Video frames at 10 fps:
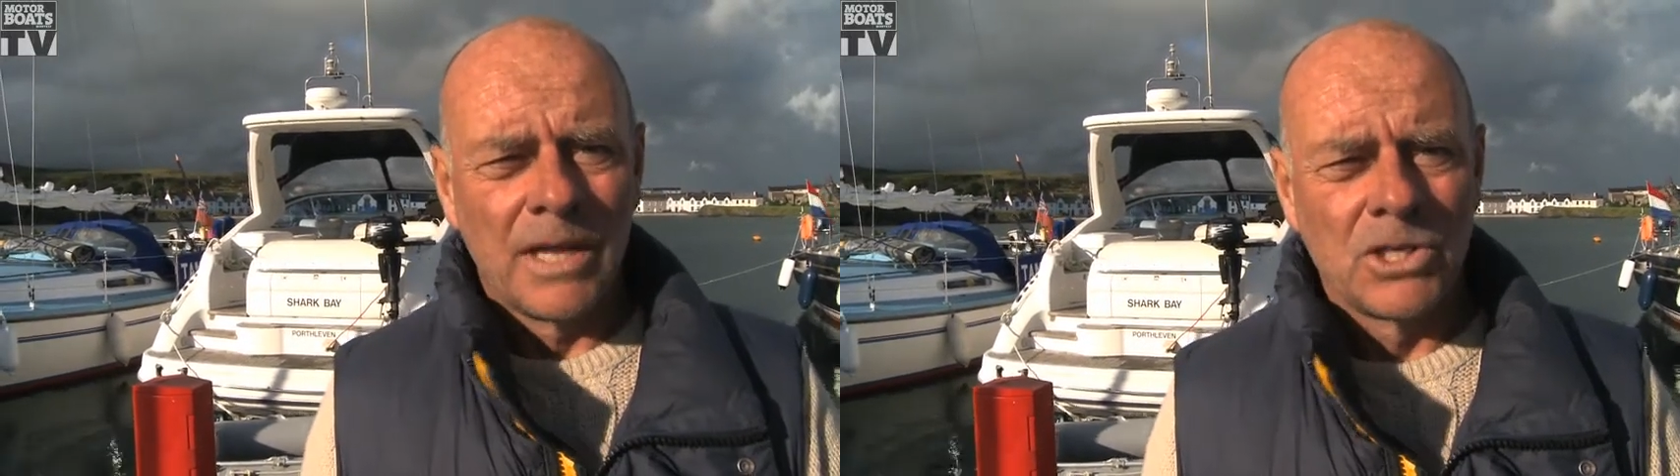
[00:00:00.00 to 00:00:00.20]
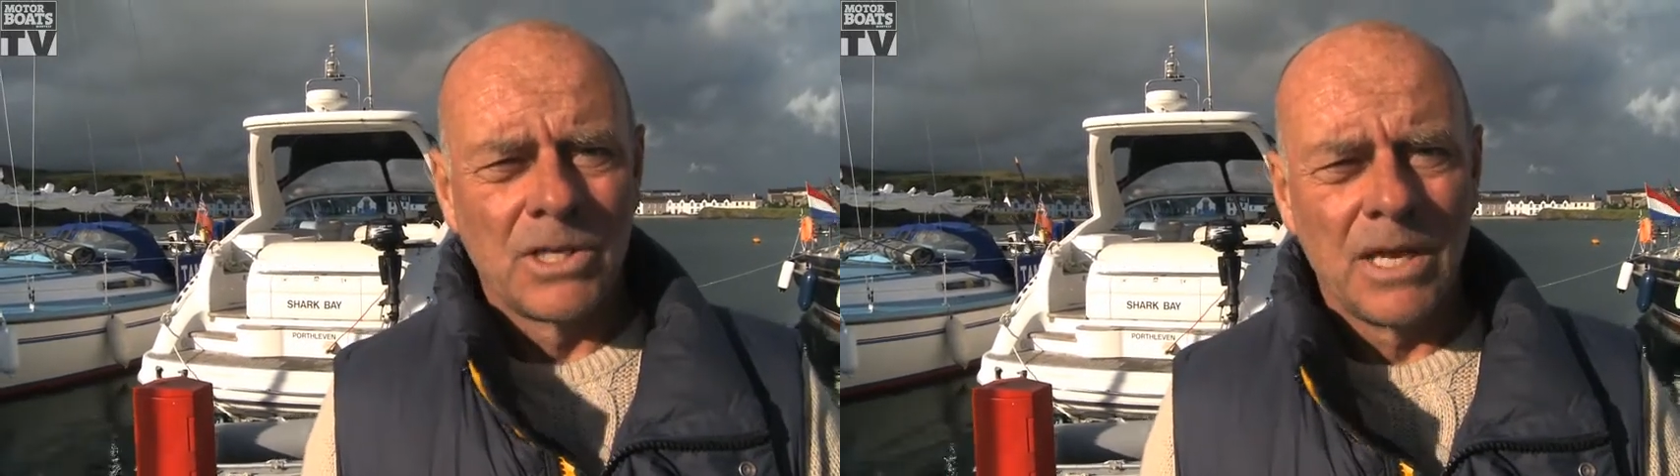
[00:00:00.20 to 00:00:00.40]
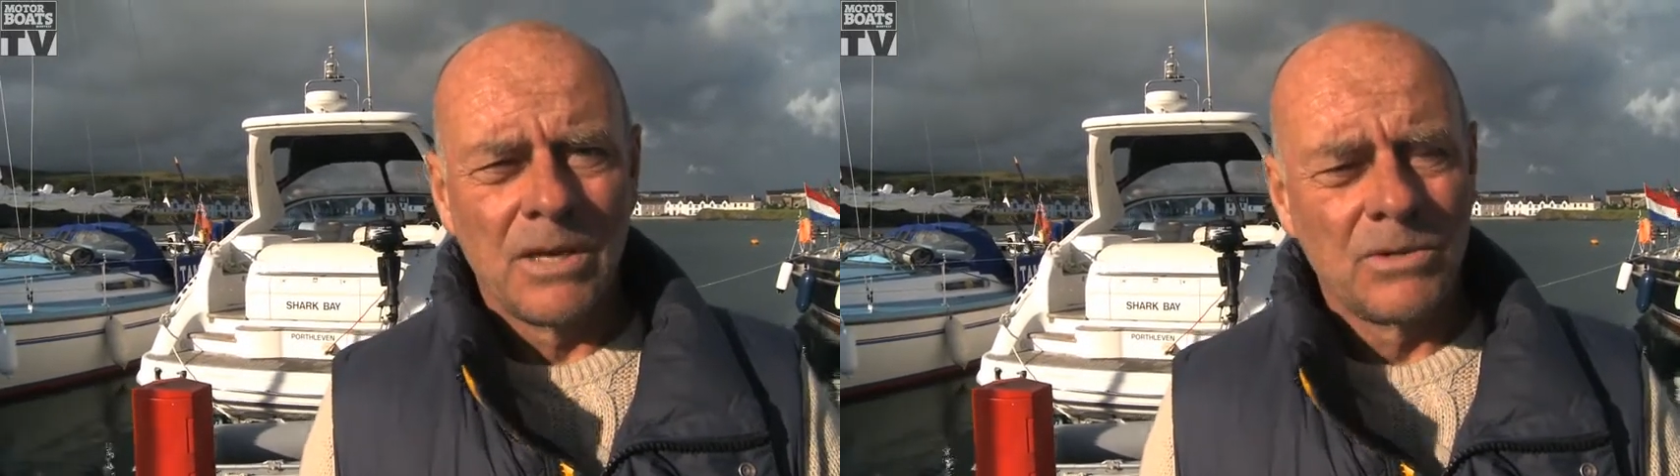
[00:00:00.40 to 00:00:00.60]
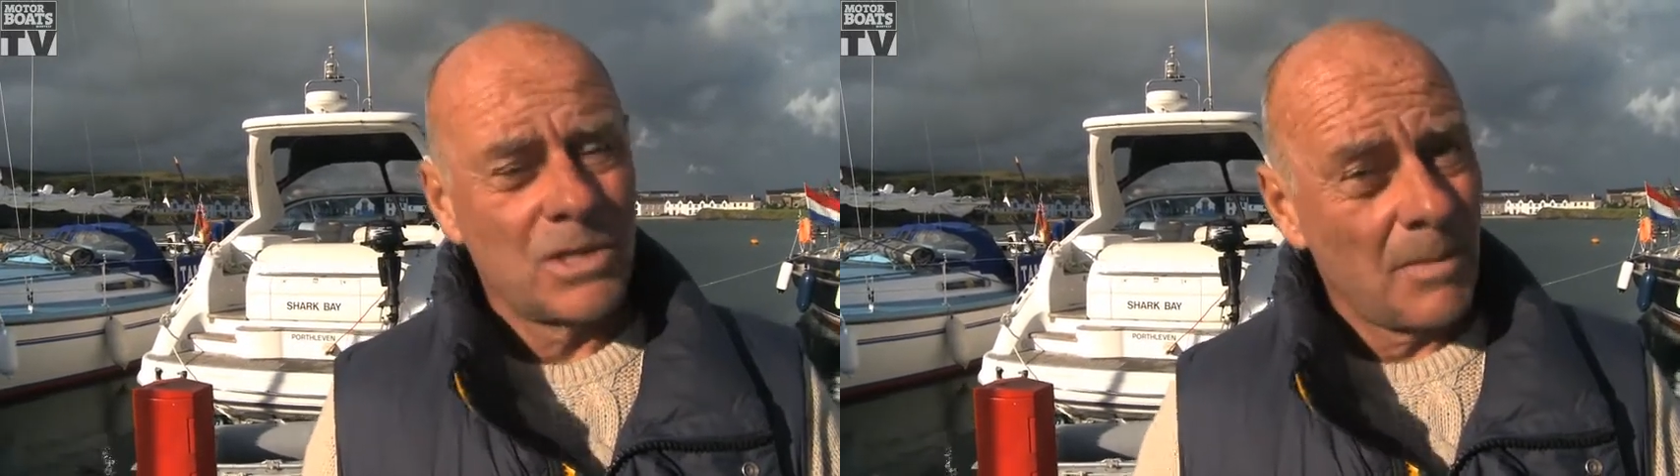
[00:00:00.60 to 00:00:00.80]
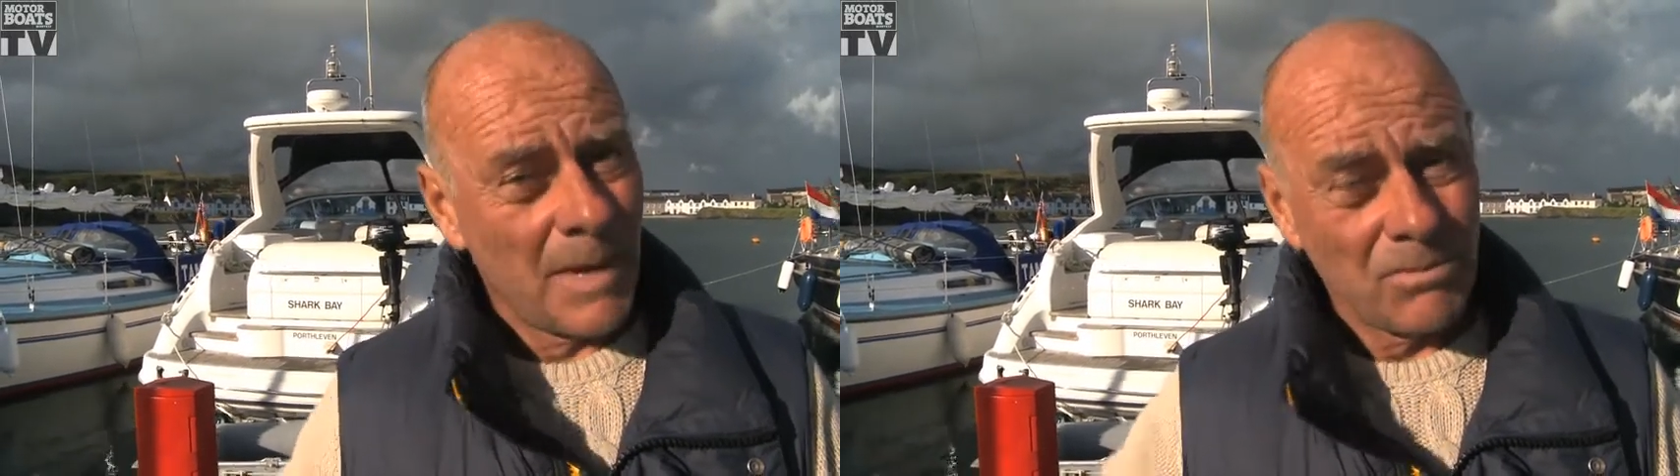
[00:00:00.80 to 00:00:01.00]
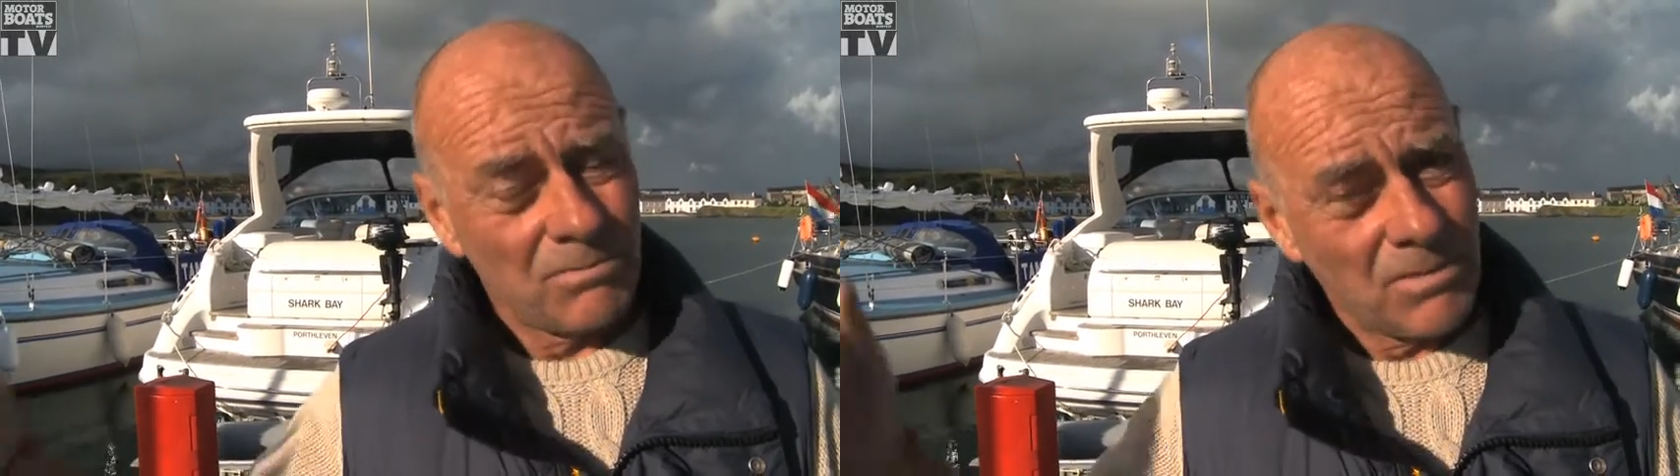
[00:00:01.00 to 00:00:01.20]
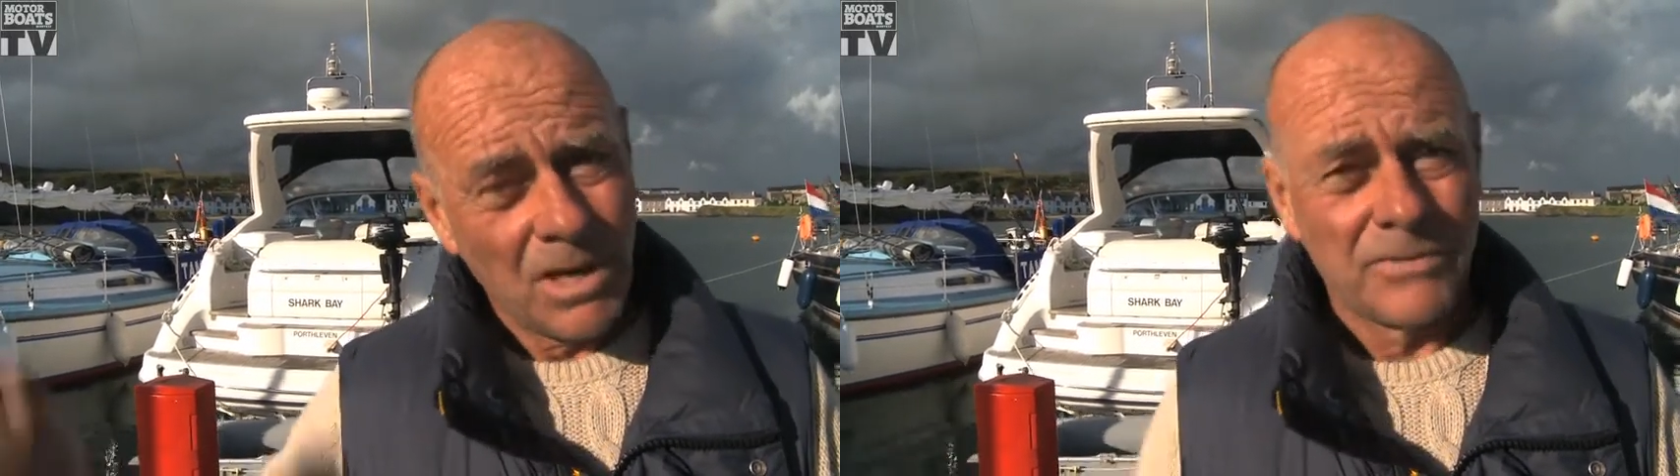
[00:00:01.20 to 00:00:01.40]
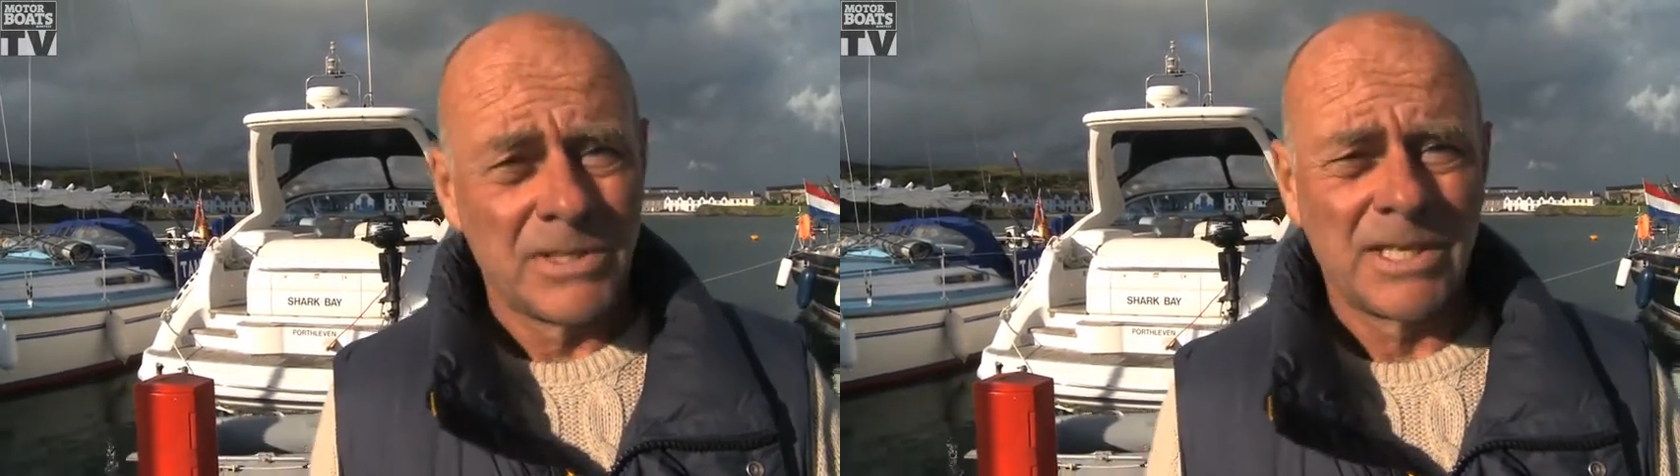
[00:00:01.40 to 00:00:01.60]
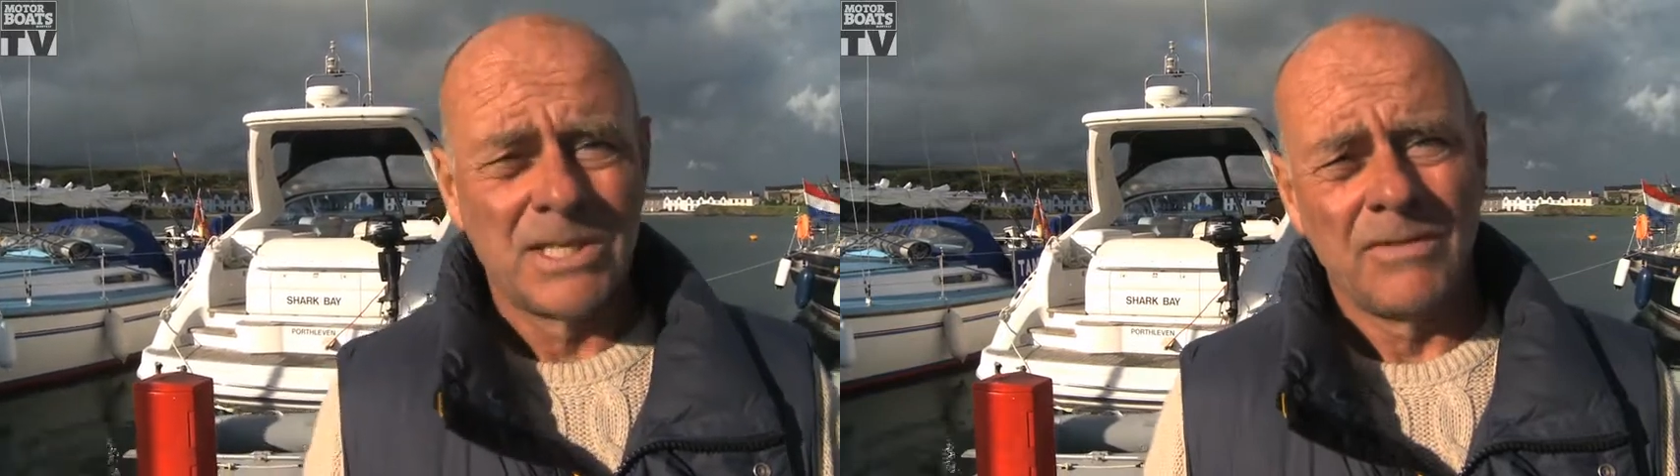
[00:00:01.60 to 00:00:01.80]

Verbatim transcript: engineer who's come out half six,